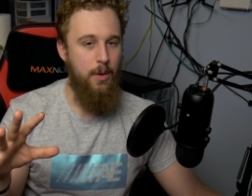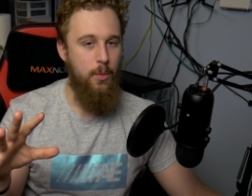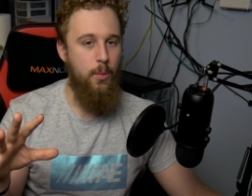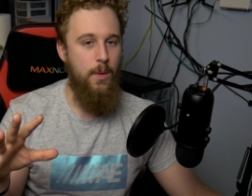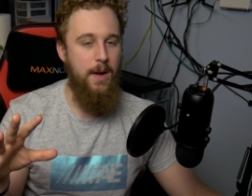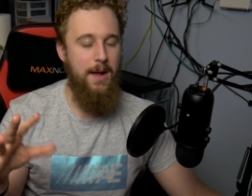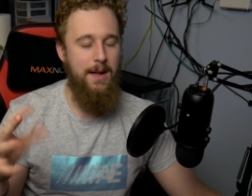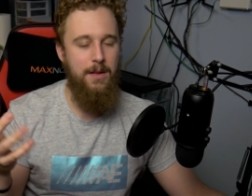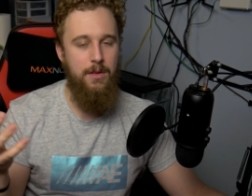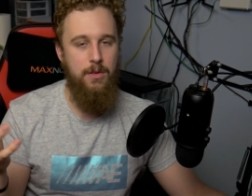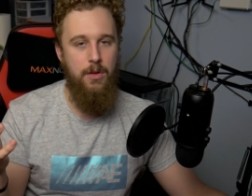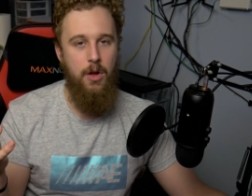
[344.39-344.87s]

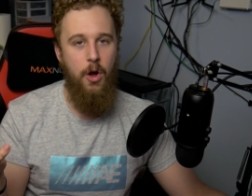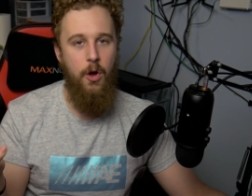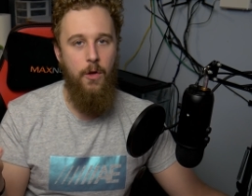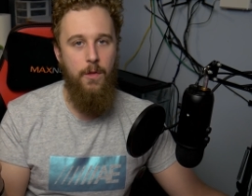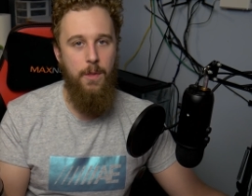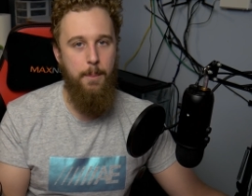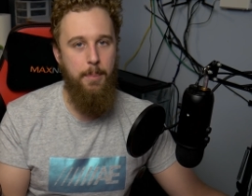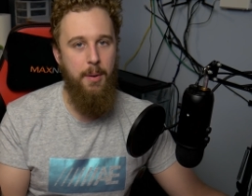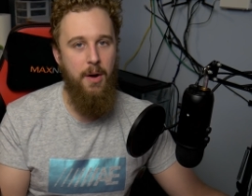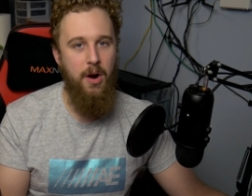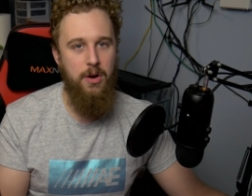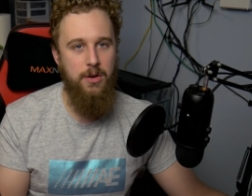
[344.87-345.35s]
well, all
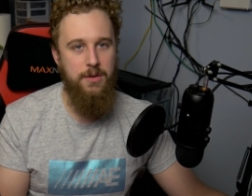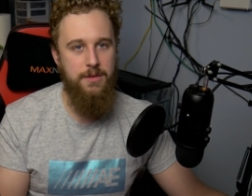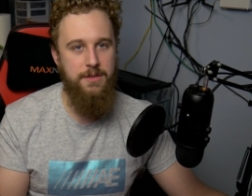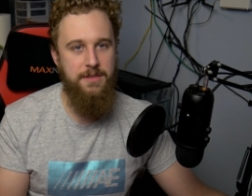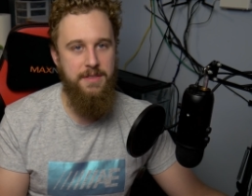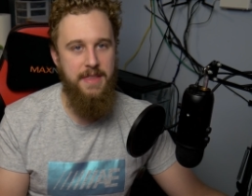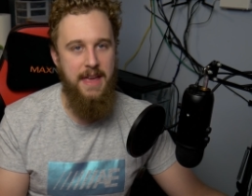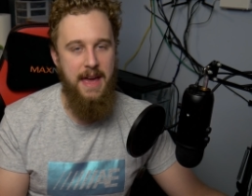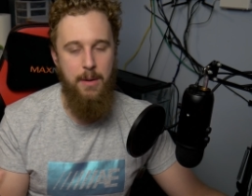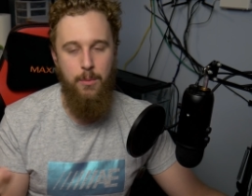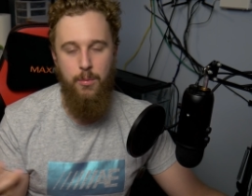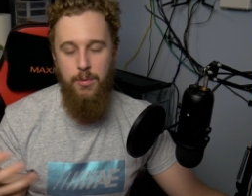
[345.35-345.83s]
the
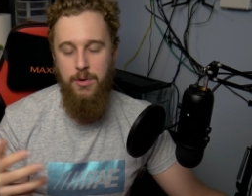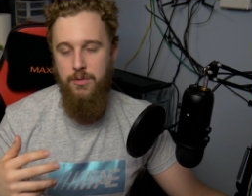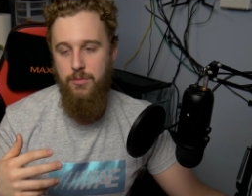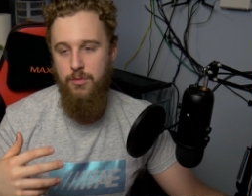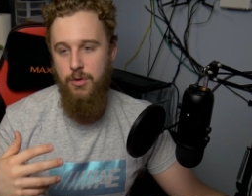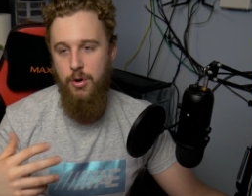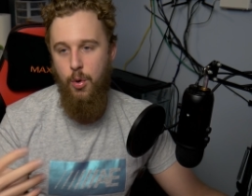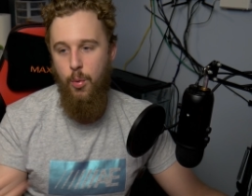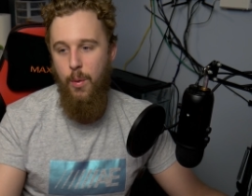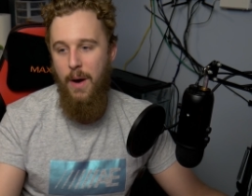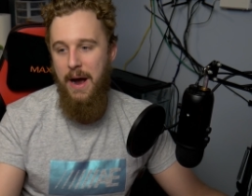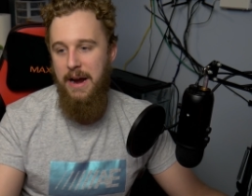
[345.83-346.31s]
parts that would
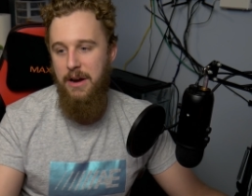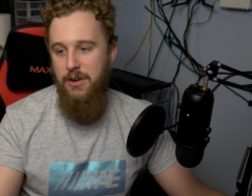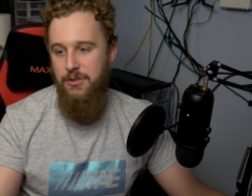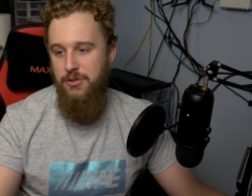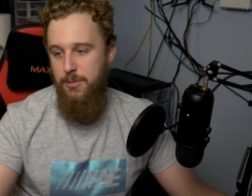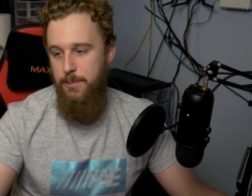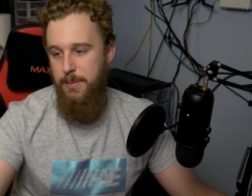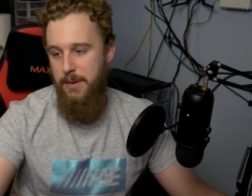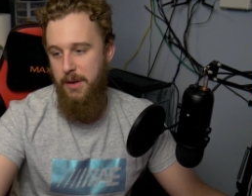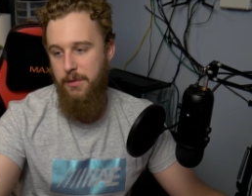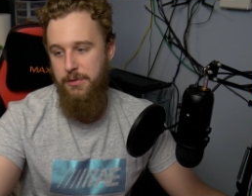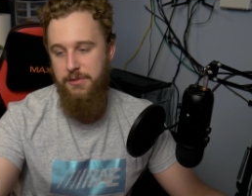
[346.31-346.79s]
require
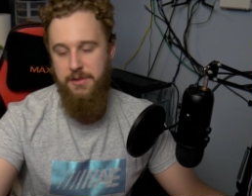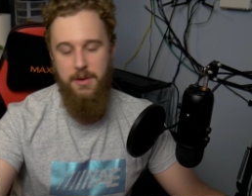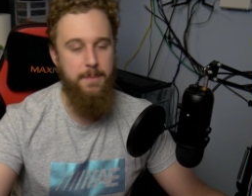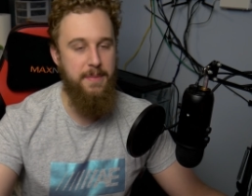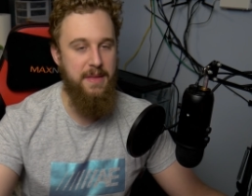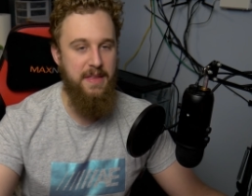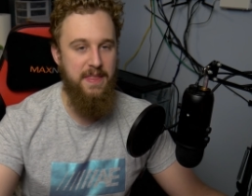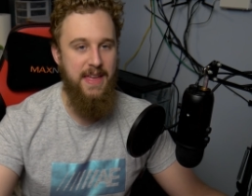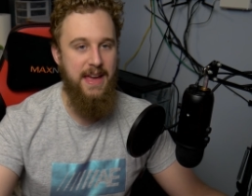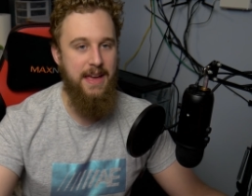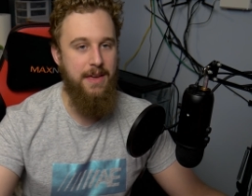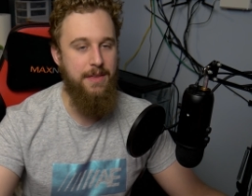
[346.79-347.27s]
to build
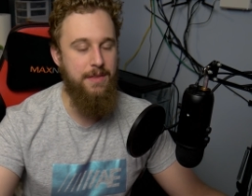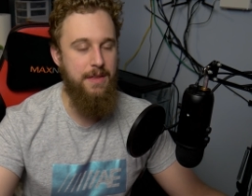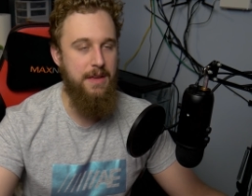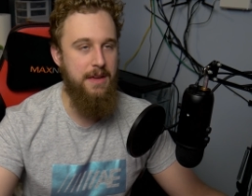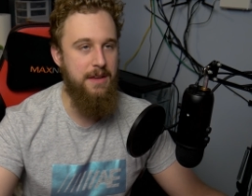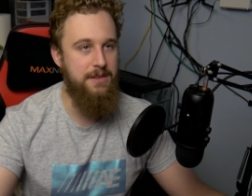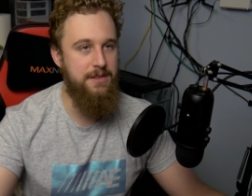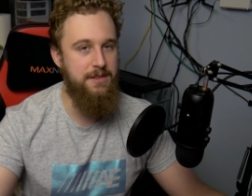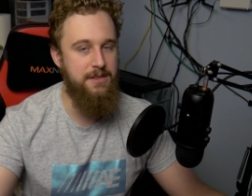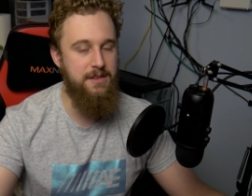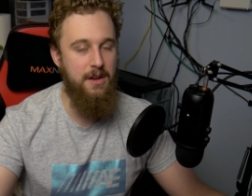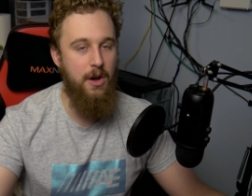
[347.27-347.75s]
something like
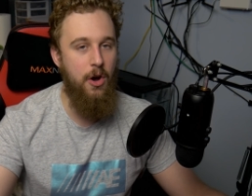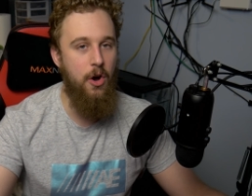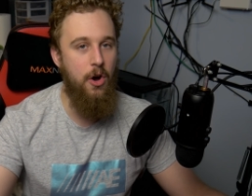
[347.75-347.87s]
this